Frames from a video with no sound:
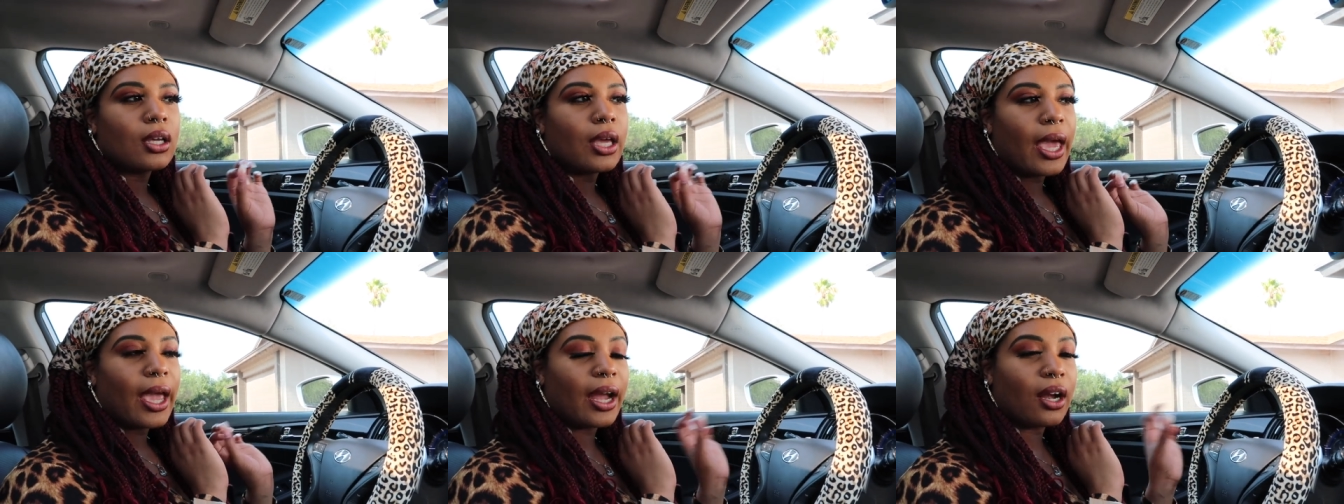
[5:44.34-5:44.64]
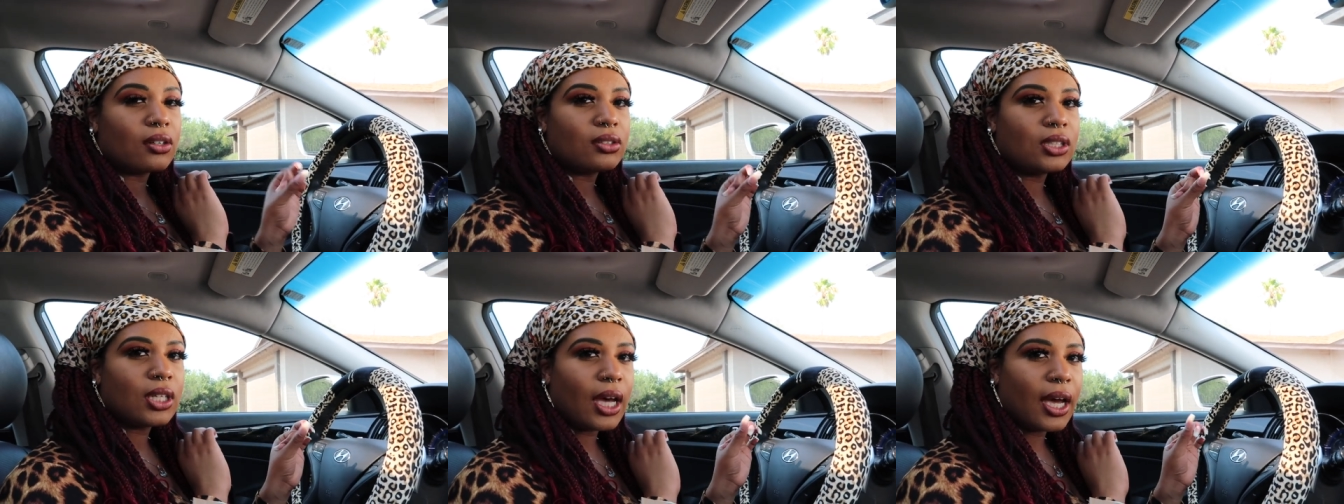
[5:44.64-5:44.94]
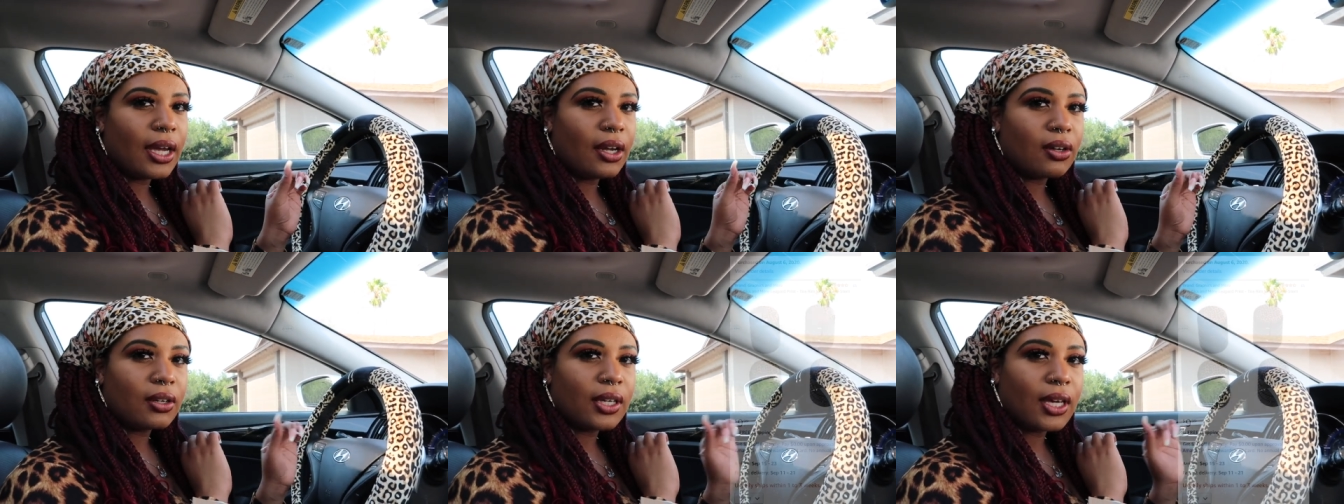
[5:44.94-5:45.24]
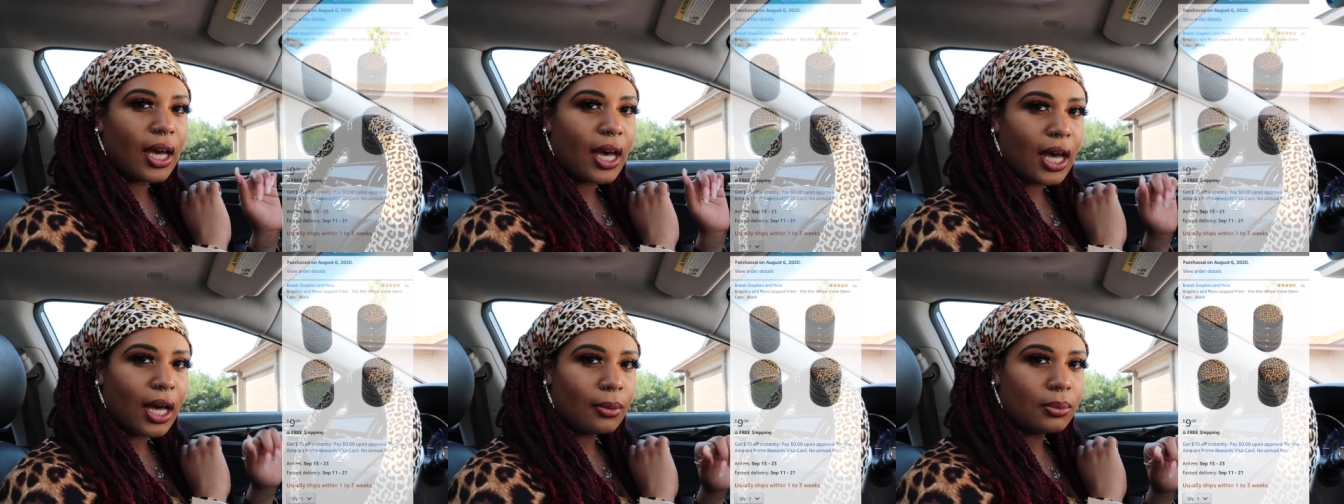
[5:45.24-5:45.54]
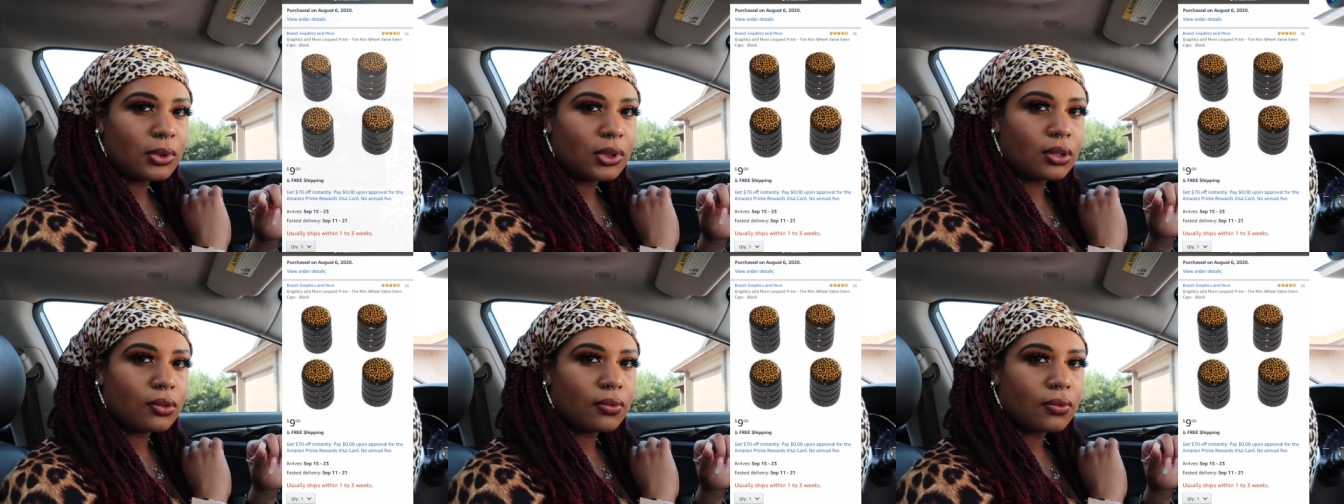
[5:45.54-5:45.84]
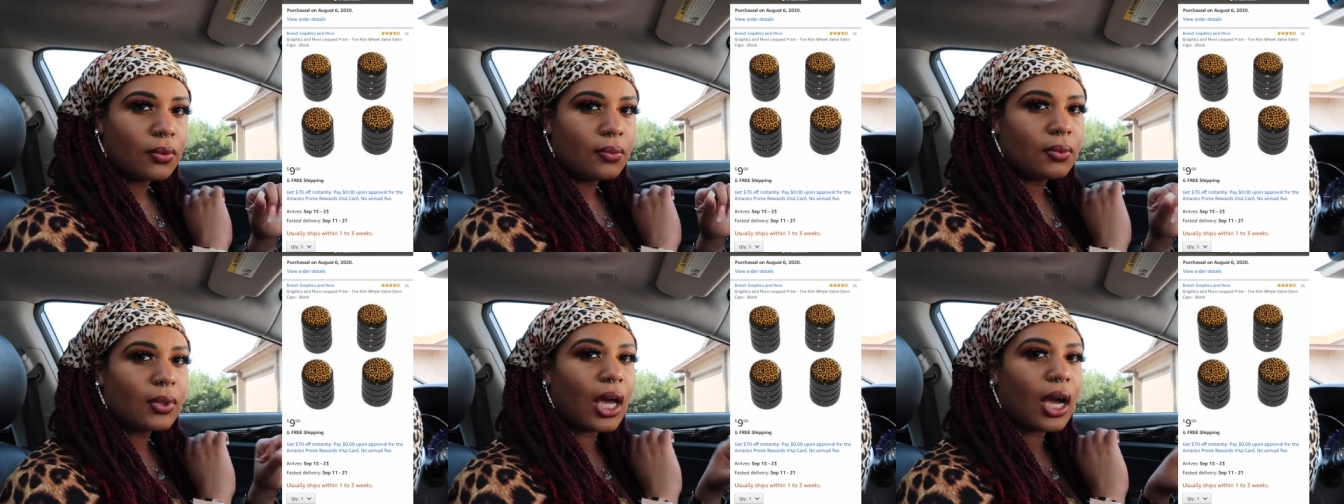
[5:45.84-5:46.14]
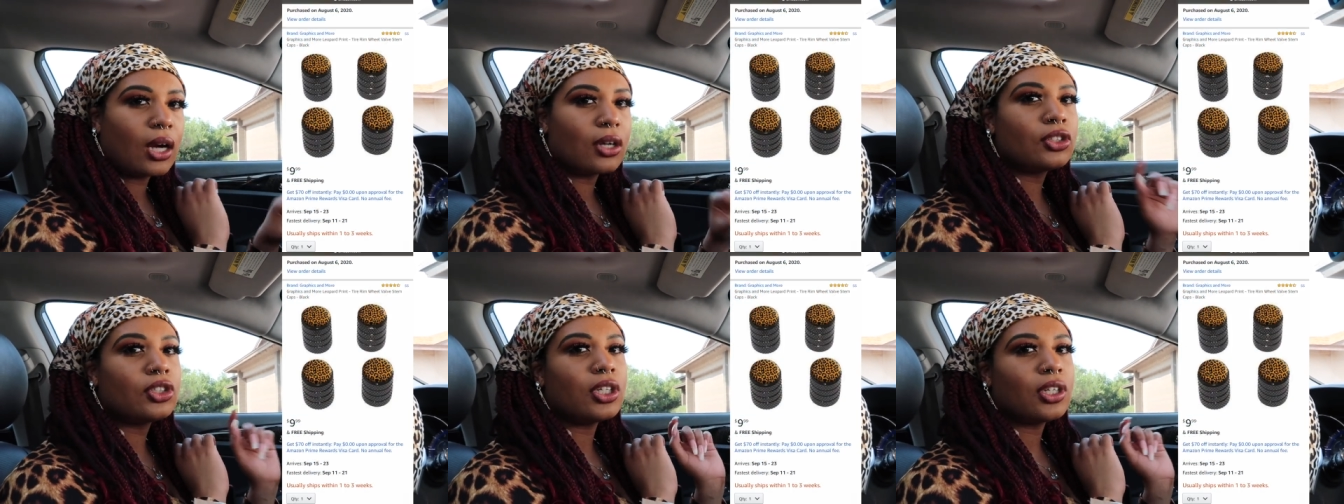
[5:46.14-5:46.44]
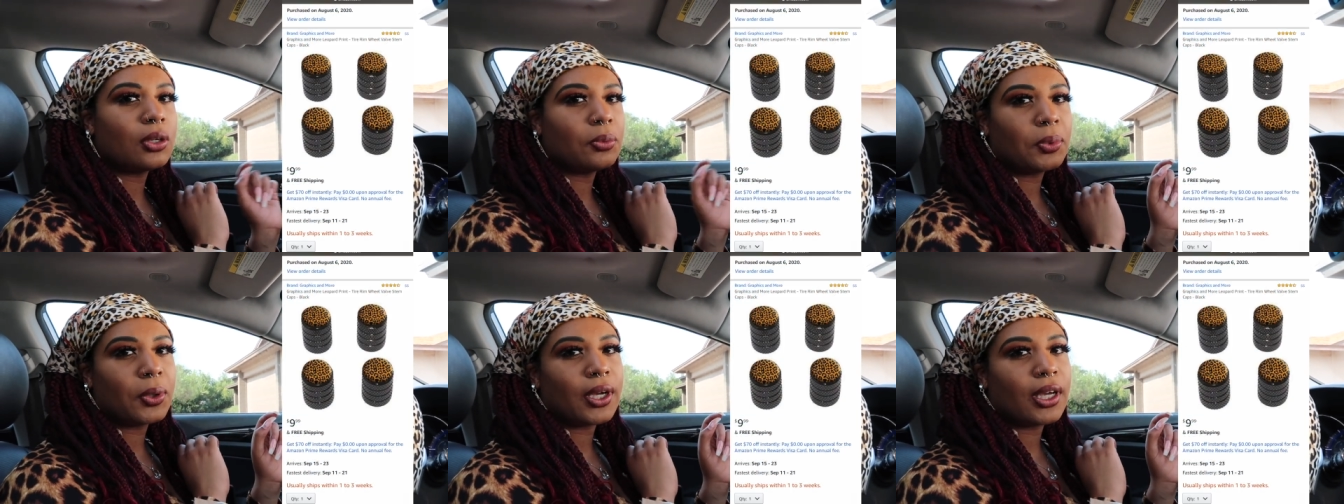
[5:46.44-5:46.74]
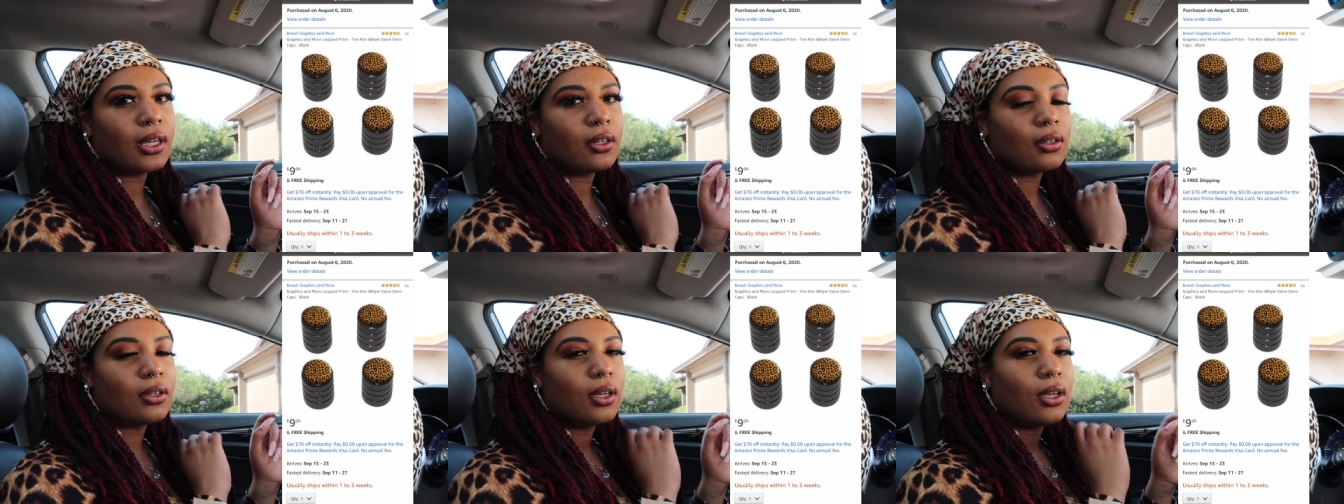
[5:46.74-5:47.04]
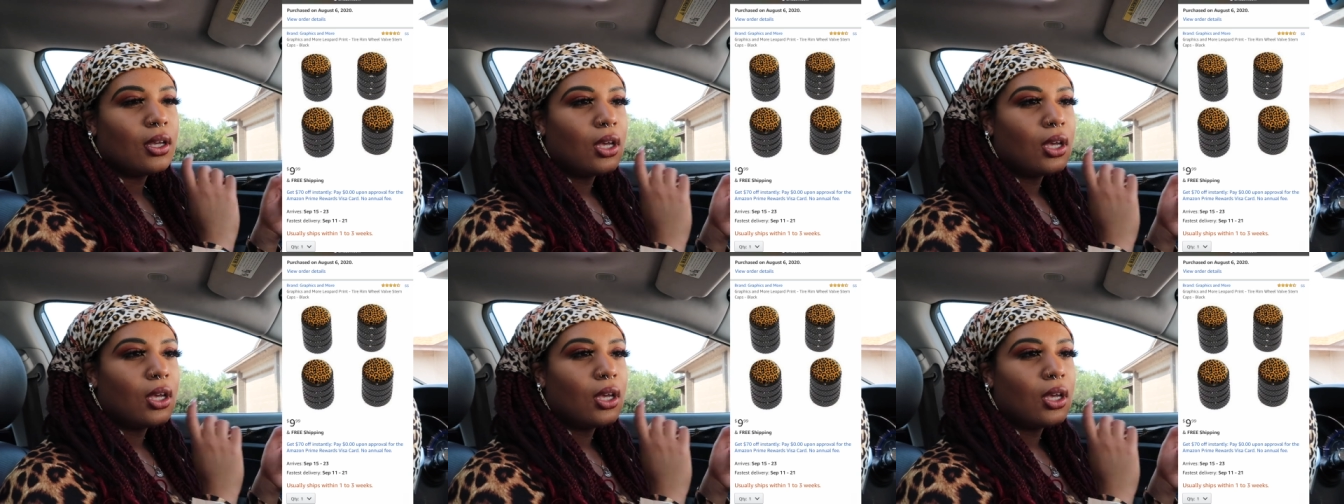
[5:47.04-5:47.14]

air tire caps that are cheetah print,